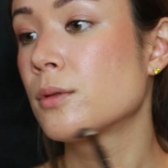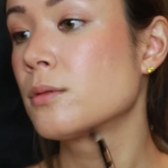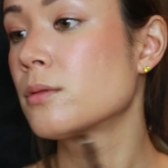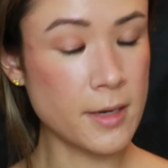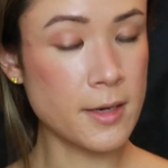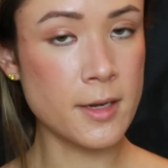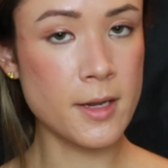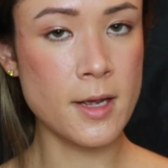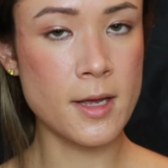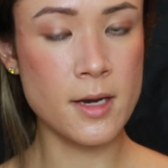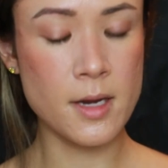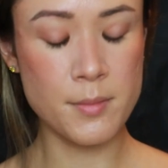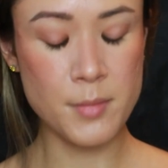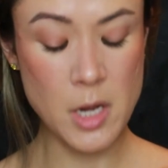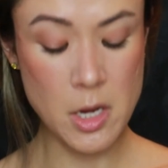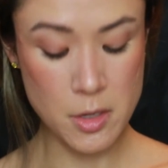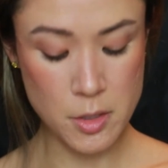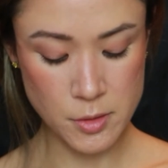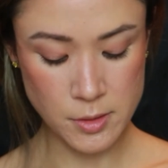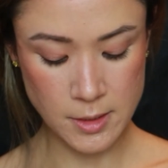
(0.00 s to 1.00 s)
And again, I'm
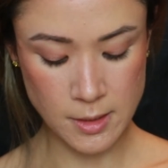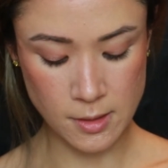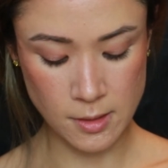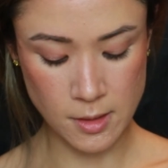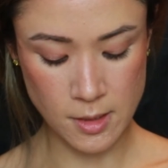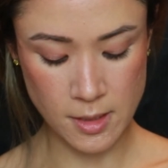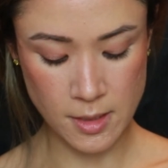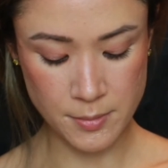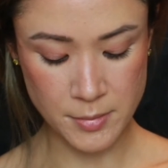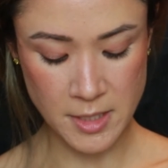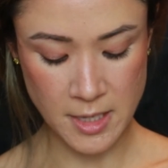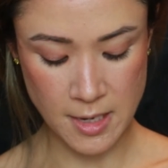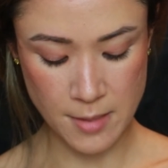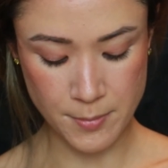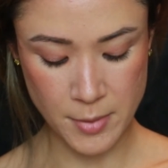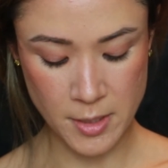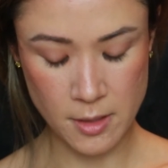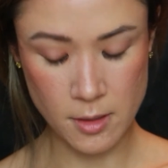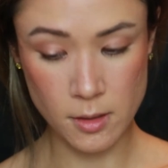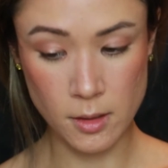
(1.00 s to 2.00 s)
not using a lot, I'm
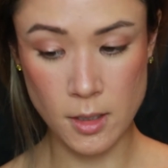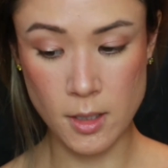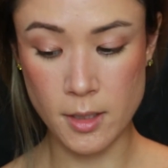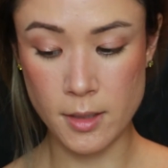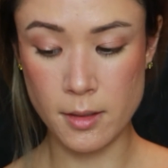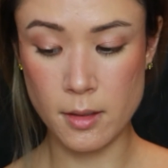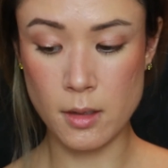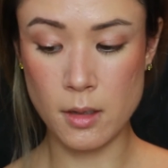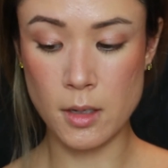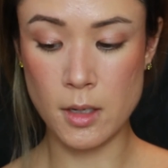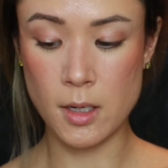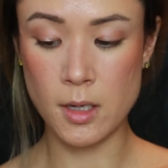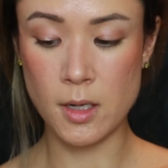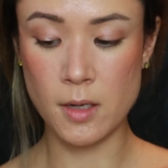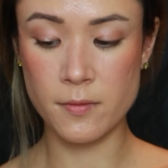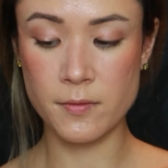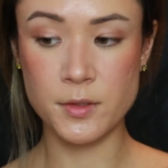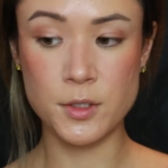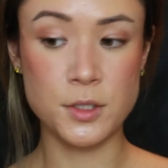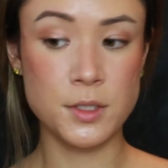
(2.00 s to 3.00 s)
tapping a lot
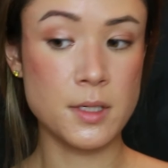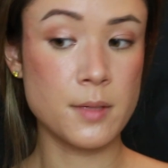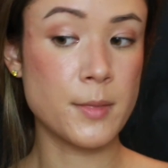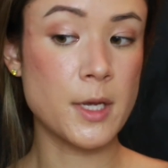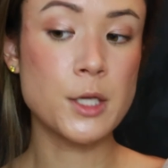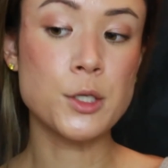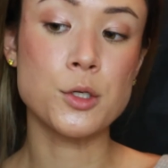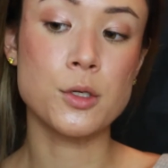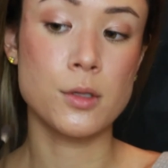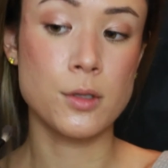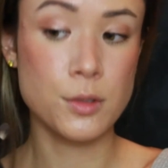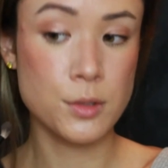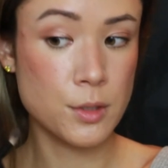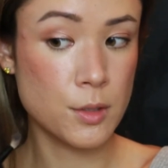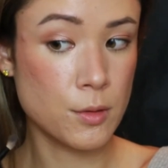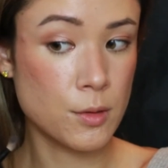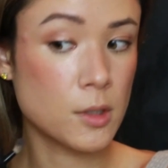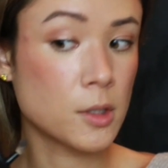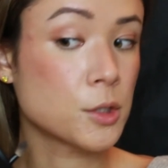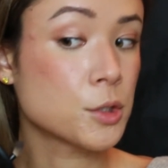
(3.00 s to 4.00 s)
off just to make sure there's
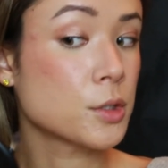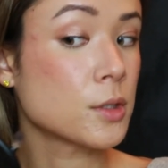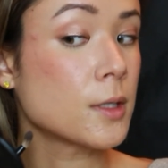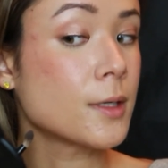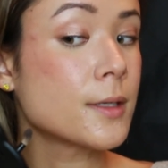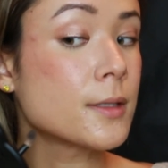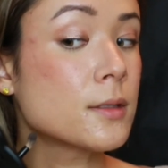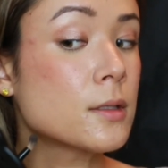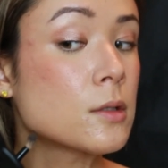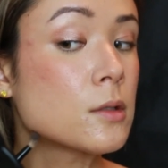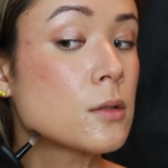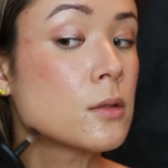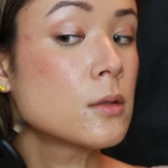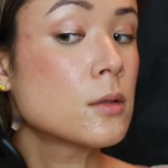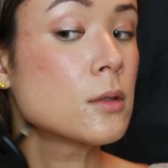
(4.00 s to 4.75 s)
no harsh lines.